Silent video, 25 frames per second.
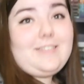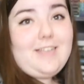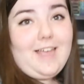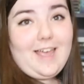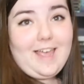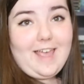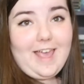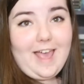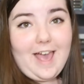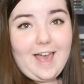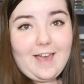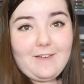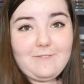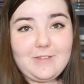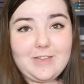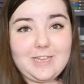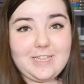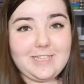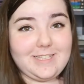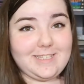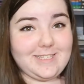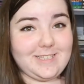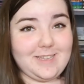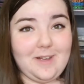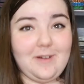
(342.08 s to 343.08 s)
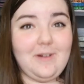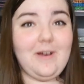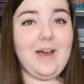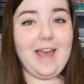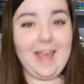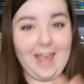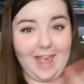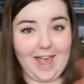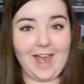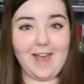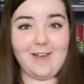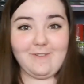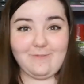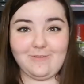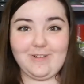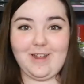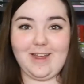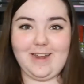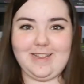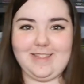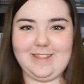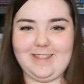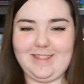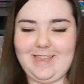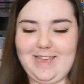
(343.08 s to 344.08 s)
I have it. So I have
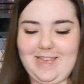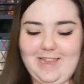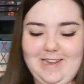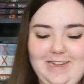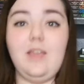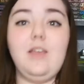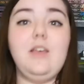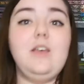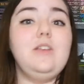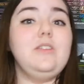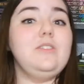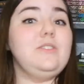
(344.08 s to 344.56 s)
read it then.